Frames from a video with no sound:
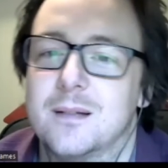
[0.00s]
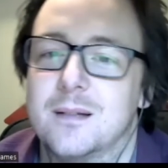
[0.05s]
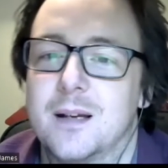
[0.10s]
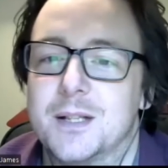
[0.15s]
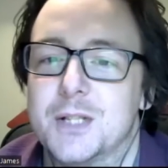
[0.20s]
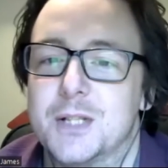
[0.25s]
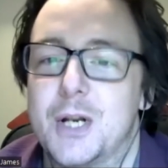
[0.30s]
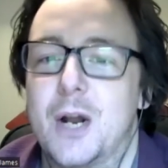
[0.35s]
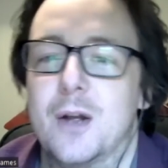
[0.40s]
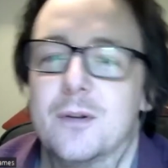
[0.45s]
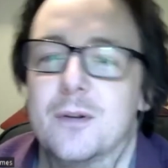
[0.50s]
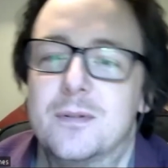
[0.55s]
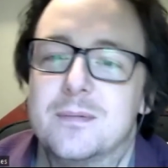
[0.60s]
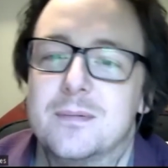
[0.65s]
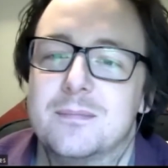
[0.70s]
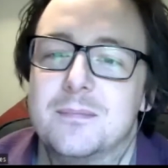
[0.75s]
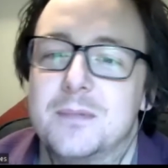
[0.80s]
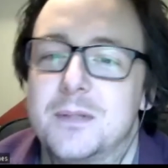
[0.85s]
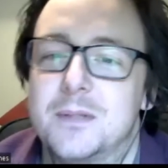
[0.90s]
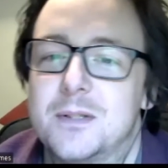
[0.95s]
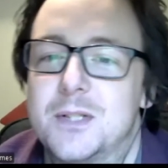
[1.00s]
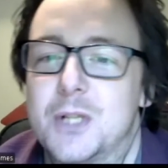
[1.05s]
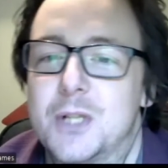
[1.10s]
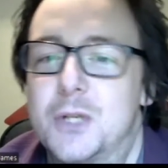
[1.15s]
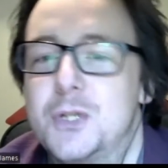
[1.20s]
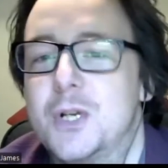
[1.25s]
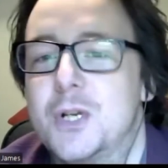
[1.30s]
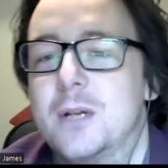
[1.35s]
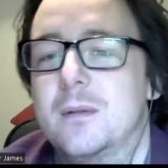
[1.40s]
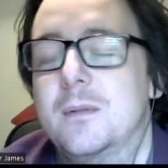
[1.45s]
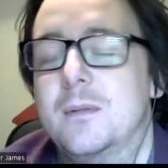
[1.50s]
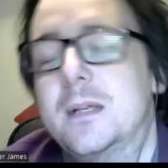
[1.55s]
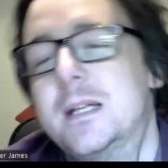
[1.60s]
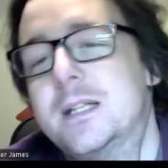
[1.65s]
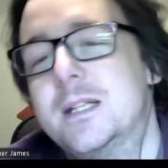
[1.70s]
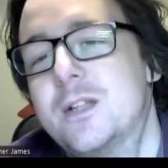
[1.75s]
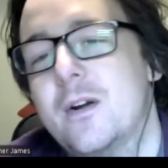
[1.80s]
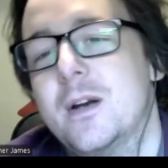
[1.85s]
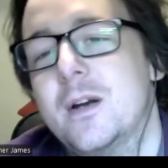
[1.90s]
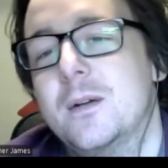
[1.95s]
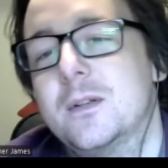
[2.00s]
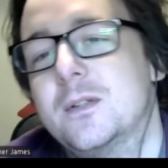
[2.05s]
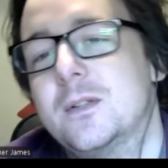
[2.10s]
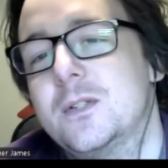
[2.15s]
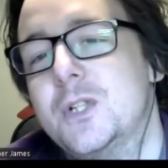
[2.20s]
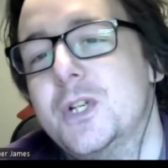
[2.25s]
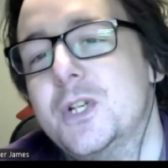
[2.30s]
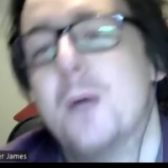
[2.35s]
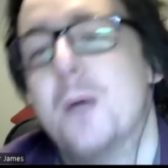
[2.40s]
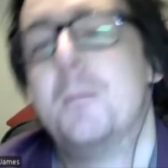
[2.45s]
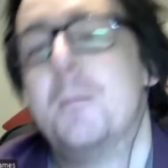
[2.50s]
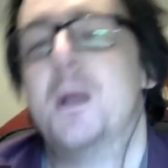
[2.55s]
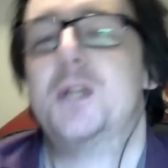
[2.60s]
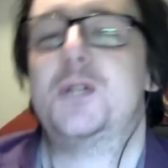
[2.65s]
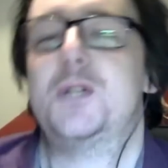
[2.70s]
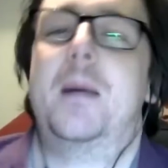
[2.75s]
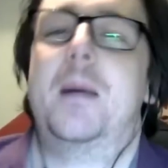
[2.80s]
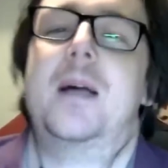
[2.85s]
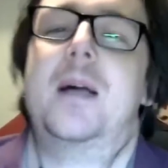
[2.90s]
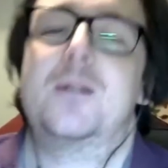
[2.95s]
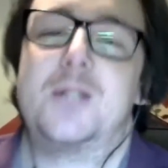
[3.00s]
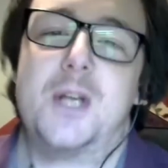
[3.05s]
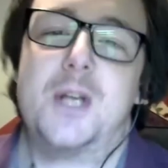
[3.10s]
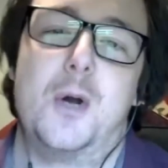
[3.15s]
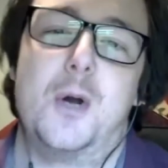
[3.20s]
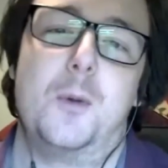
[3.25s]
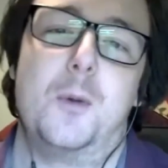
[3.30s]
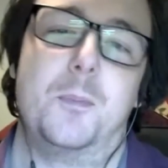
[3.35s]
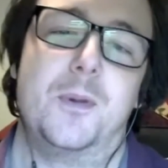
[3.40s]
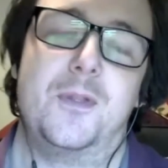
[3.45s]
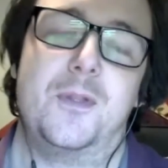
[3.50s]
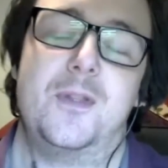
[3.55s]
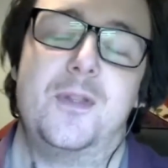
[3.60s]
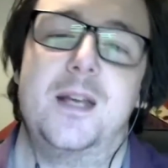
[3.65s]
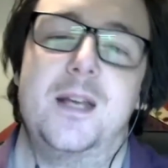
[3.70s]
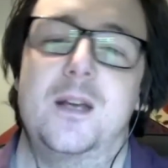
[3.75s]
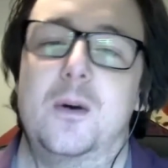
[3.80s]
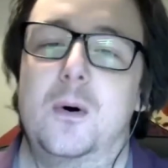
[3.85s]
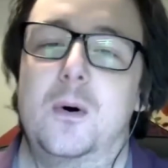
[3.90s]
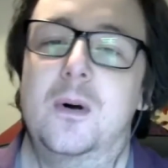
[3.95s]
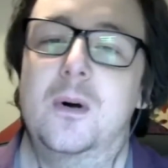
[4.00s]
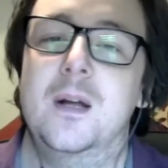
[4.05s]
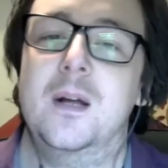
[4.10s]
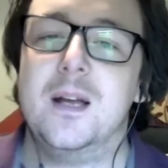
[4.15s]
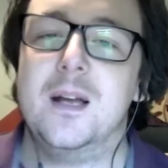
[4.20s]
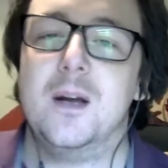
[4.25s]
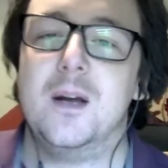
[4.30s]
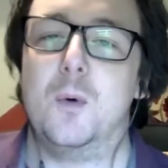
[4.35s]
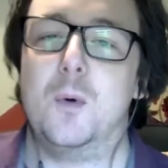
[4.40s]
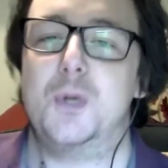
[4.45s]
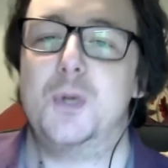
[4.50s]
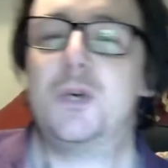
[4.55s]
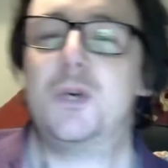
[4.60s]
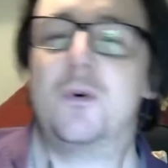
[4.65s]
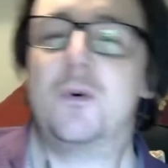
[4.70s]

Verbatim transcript: I don't know. So do, is there? Do you know much about psychopathy, or what's